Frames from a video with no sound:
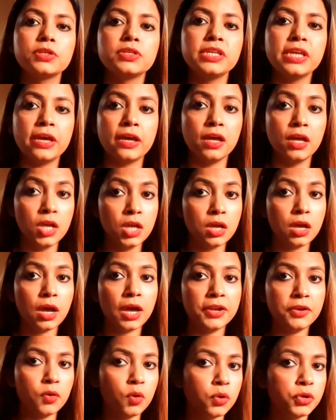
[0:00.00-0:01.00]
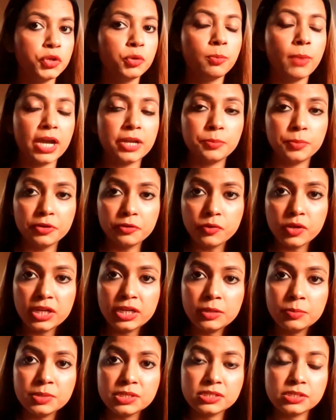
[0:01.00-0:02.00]
Yeah, I know you might be
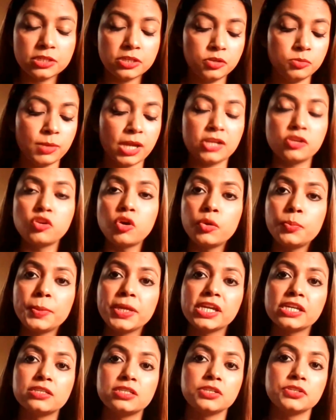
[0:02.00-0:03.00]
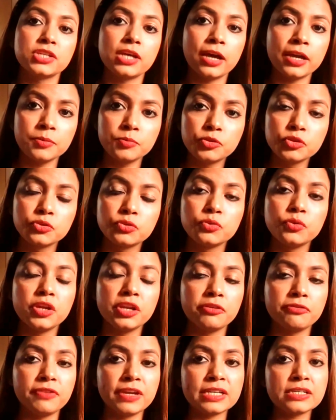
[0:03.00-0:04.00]
really busy, you might not be getting time to do
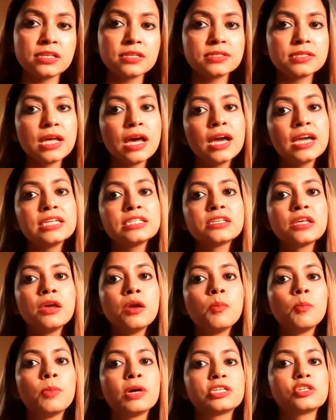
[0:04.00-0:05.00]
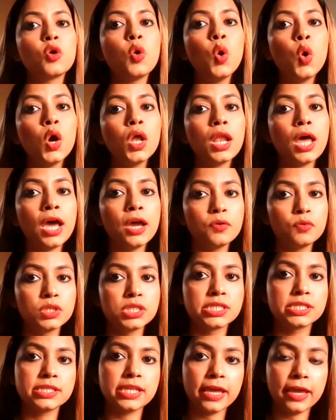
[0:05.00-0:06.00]
enough exercise, but all I
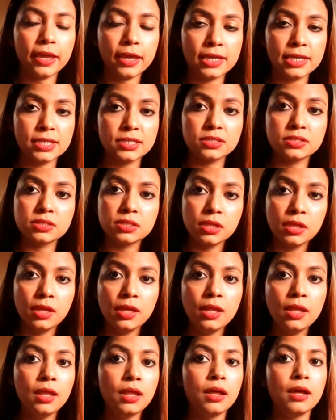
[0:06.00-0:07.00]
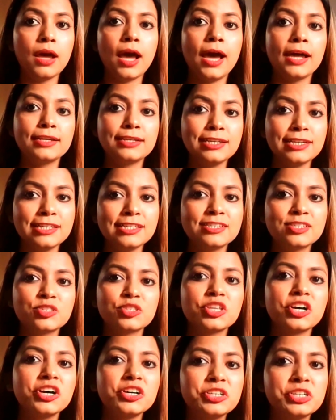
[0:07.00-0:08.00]
would say is at
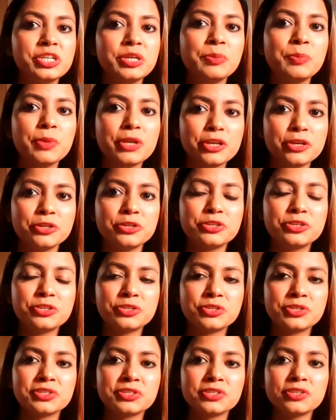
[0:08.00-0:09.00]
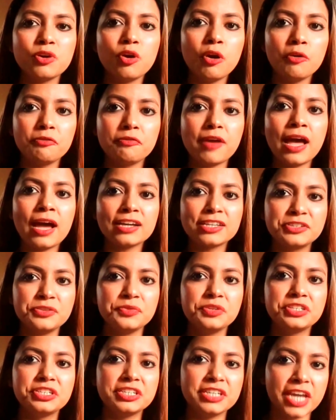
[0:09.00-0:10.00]
least 30 minutes of
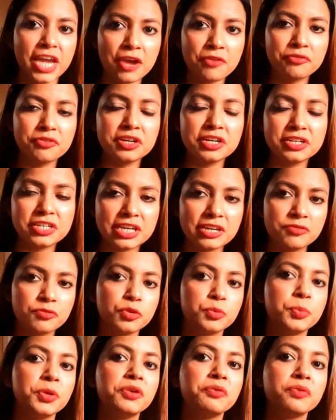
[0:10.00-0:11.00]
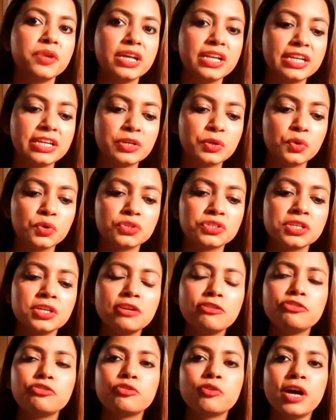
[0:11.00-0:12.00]
activity every day would be really good.
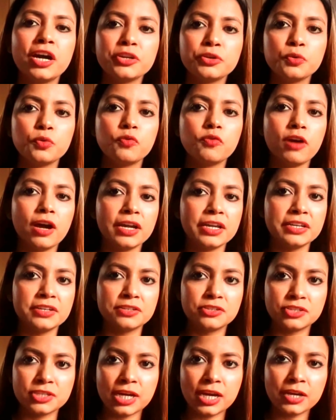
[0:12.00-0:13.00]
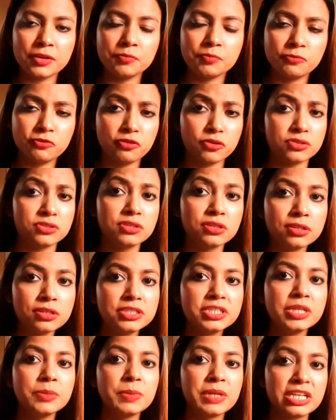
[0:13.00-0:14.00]
Try to find time for
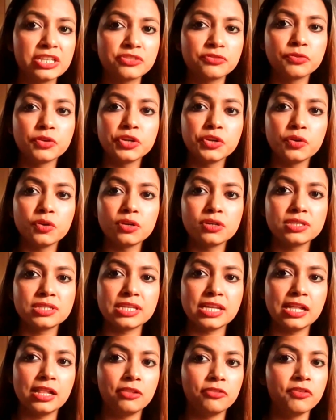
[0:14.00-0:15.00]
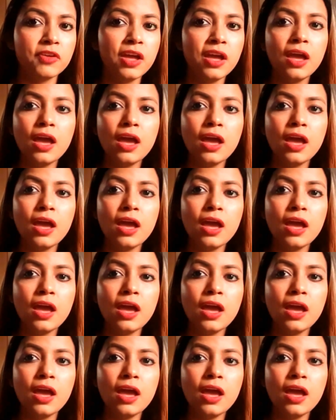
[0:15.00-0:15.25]
30 minutes for yourself,